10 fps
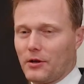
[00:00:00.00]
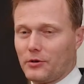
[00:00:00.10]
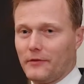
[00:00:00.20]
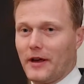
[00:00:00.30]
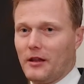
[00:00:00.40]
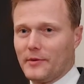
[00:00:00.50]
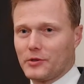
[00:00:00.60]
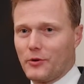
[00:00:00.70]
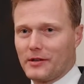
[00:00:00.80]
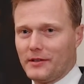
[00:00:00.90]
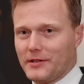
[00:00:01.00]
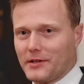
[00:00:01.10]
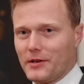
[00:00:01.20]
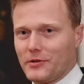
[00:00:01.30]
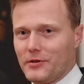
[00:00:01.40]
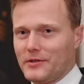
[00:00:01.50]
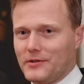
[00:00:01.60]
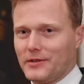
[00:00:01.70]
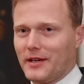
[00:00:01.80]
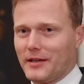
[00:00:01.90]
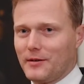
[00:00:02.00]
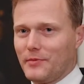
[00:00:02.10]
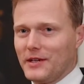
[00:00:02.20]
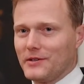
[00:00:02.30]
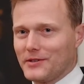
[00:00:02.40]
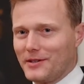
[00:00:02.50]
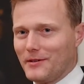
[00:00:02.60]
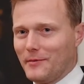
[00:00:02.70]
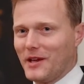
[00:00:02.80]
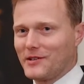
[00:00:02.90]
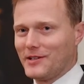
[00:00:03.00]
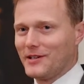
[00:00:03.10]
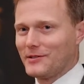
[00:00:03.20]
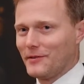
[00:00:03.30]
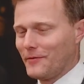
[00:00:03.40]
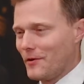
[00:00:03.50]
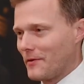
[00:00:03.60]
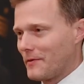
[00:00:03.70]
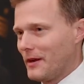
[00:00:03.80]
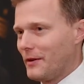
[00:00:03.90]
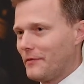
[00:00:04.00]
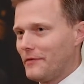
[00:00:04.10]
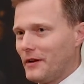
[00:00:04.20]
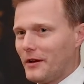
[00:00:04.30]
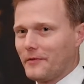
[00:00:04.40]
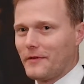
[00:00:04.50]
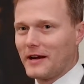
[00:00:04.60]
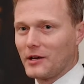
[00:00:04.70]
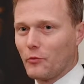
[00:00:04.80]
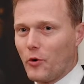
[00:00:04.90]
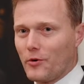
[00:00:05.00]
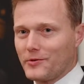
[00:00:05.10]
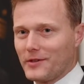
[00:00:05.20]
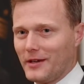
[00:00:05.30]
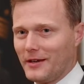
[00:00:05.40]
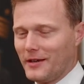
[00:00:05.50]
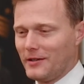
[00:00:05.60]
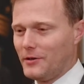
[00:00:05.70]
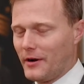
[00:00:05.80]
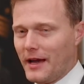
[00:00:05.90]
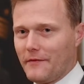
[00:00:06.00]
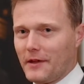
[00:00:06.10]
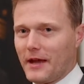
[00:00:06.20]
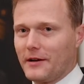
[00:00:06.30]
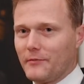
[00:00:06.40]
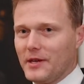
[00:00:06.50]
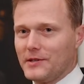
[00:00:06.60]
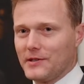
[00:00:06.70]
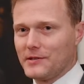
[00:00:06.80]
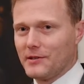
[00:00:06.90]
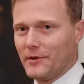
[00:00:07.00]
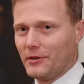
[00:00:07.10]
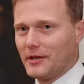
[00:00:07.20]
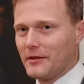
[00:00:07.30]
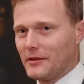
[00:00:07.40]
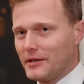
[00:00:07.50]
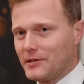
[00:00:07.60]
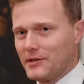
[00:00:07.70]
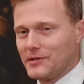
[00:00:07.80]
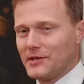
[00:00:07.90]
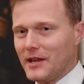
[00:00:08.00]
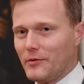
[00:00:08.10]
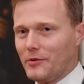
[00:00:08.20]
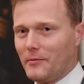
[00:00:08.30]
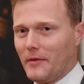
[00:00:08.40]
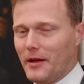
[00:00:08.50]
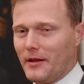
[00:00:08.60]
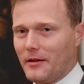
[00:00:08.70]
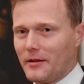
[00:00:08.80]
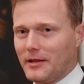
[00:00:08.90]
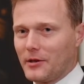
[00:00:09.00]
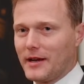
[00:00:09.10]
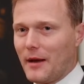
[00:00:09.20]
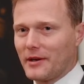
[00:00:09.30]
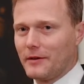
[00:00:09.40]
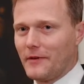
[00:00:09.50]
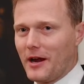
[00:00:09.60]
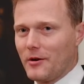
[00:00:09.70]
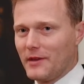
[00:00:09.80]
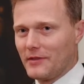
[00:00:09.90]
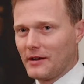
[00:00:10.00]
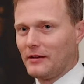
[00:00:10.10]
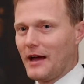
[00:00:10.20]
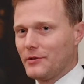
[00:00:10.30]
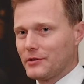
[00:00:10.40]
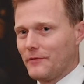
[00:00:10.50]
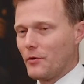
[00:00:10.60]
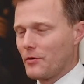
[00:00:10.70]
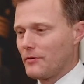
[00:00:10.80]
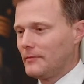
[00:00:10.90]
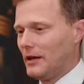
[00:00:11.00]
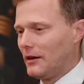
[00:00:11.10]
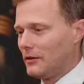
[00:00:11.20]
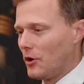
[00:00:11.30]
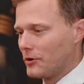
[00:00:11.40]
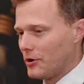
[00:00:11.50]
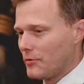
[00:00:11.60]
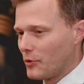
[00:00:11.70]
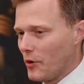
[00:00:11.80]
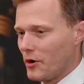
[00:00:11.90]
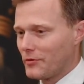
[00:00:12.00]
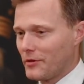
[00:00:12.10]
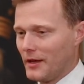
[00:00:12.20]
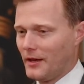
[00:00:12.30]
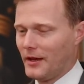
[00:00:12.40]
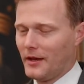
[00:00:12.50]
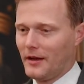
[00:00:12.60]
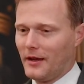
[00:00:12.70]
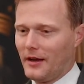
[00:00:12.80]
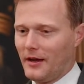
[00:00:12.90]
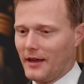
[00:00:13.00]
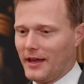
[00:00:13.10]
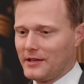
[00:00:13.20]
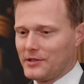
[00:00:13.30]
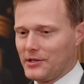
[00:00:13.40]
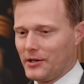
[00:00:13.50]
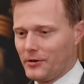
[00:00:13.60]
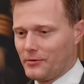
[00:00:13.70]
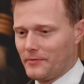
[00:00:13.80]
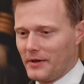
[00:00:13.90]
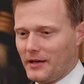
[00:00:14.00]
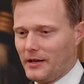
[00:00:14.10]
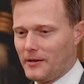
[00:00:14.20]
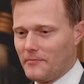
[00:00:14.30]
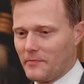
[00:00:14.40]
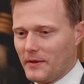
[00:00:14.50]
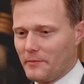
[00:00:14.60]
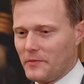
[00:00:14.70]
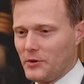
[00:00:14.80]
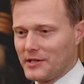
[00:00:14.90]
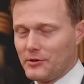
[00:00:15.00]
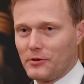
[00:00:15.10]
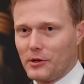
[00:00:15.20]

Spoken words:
don't develop as quickly as countries in peace, and it makes sense. If you're fighting wars, you don't have the kind of peace and stability that leads to stable economic environment that allows for long-term growth. And so U.S.